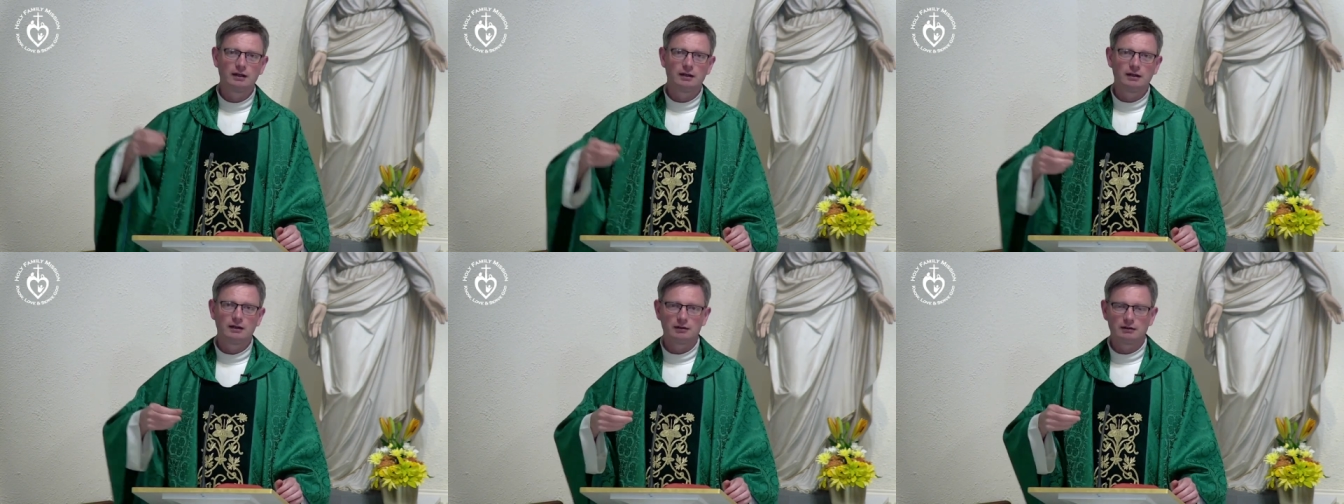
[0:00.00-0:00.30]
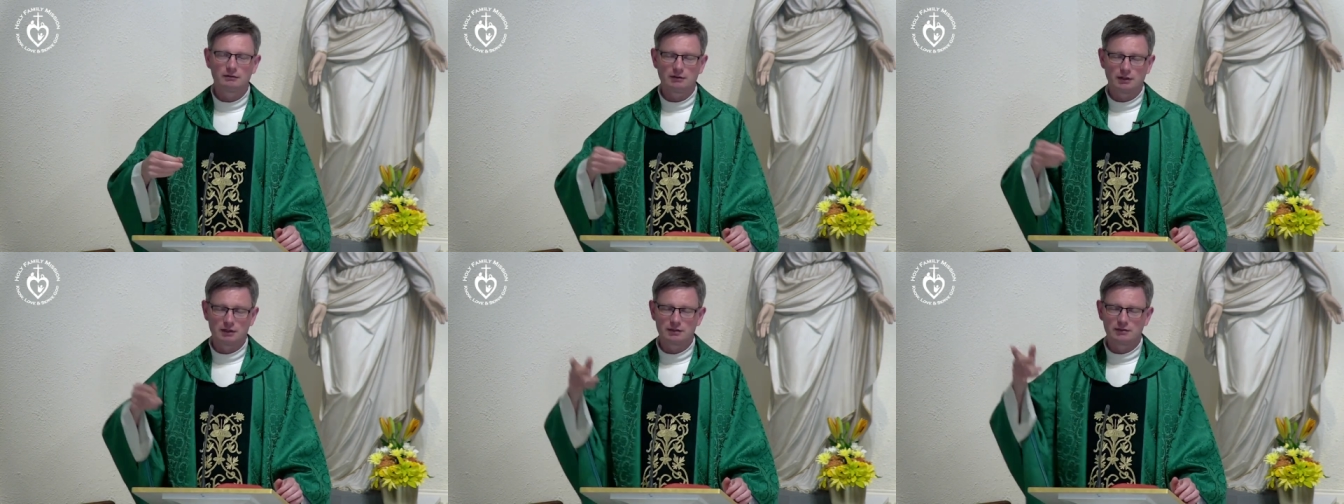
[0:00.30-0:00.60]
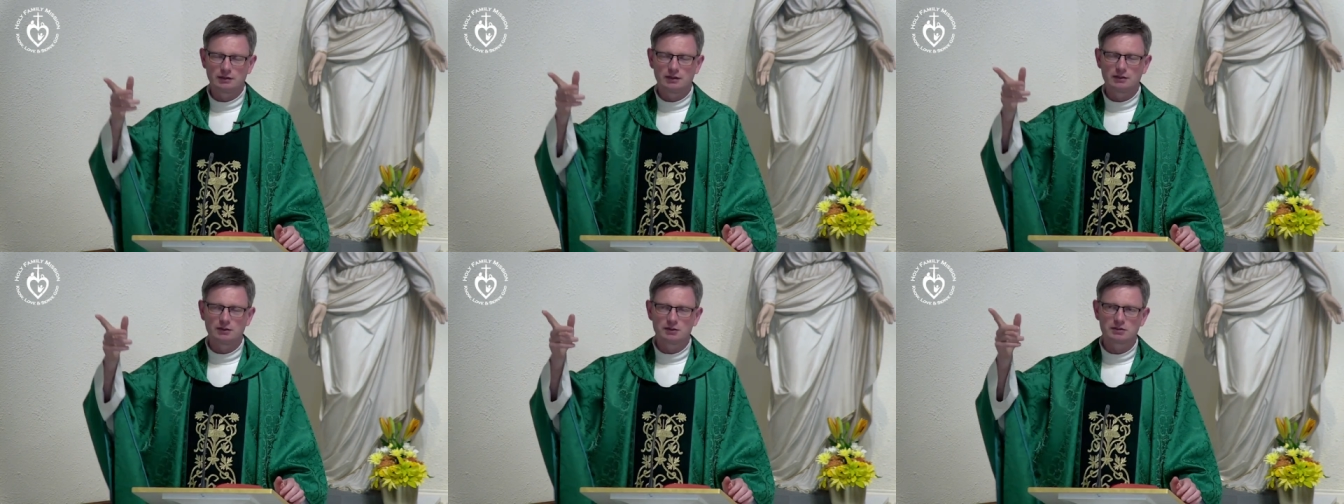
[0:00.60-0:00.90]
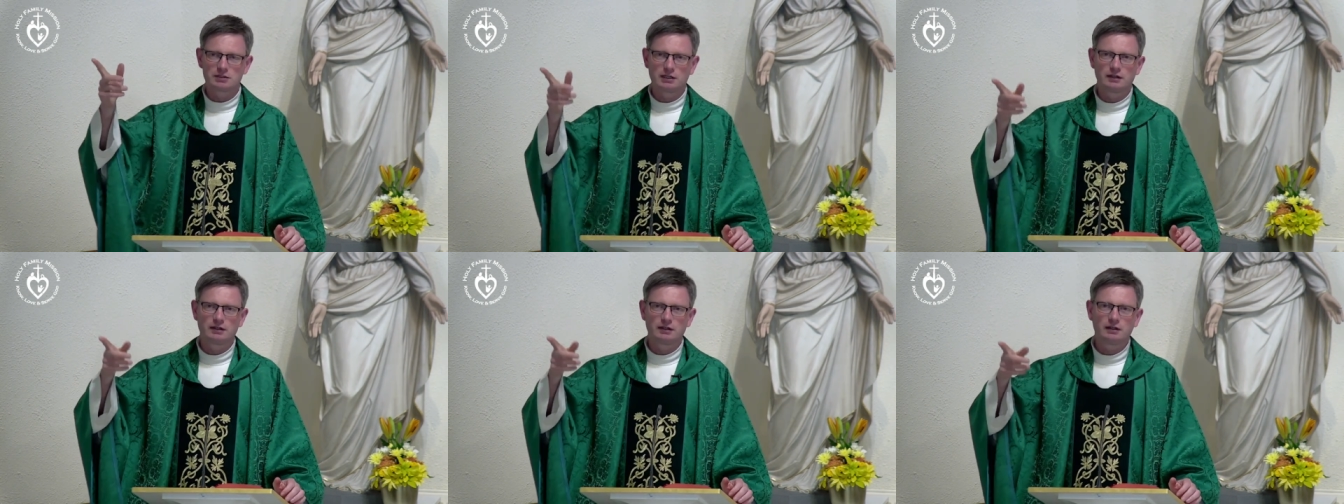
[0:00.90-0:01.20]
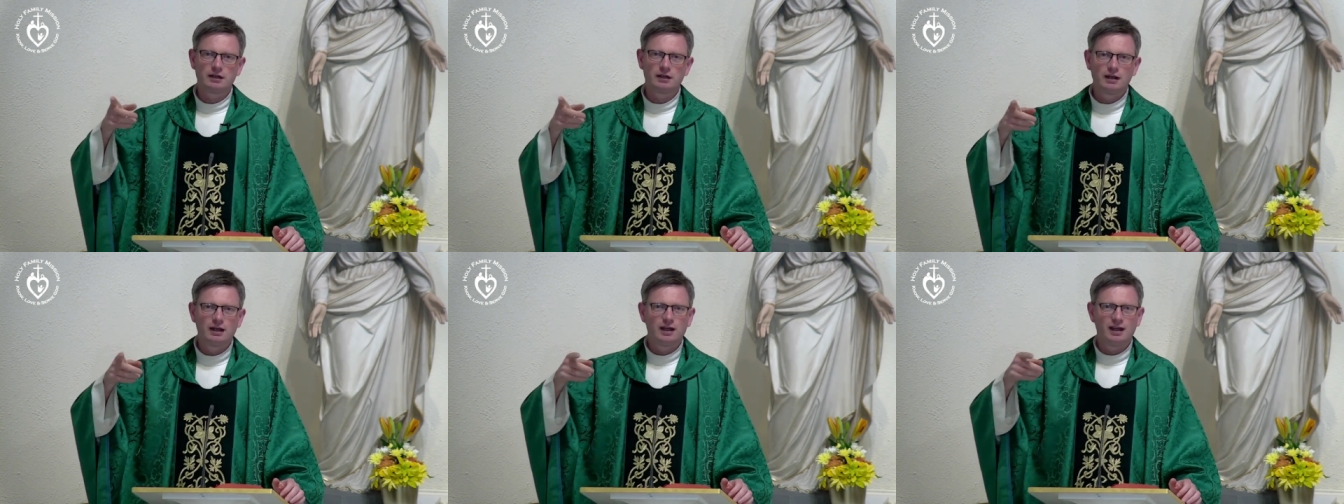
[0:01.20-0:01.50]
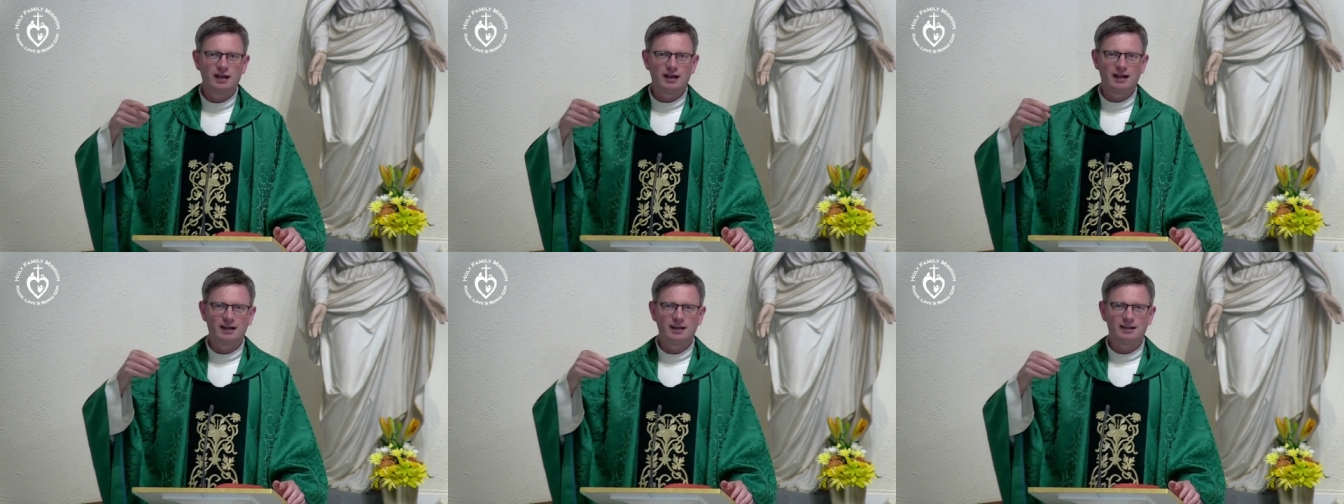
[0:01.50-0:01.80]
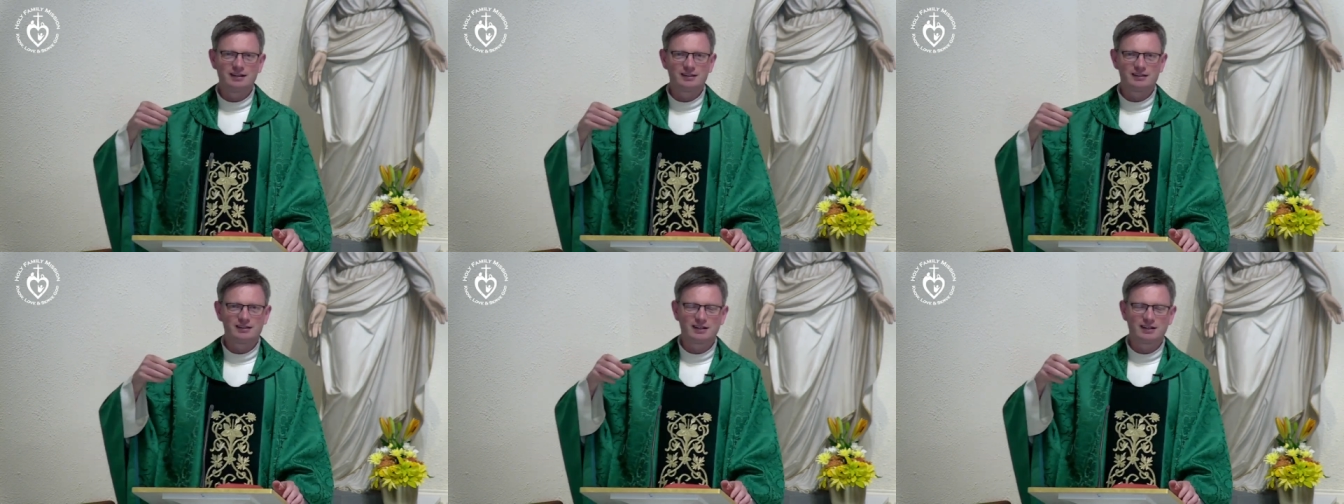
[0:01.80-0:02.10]
relatively close to here.
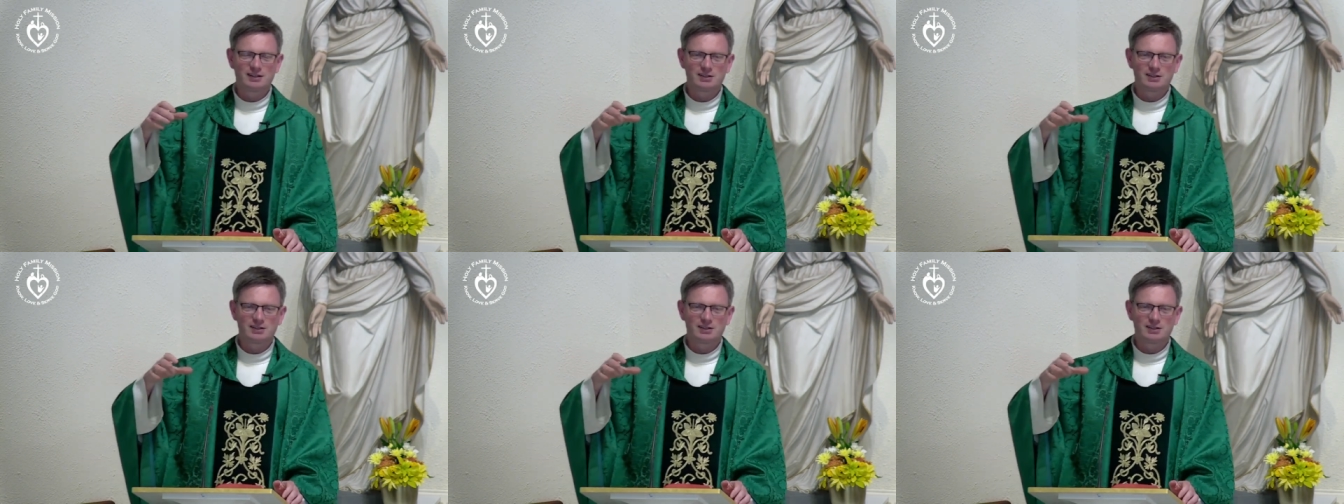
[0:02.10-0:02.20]
And uh,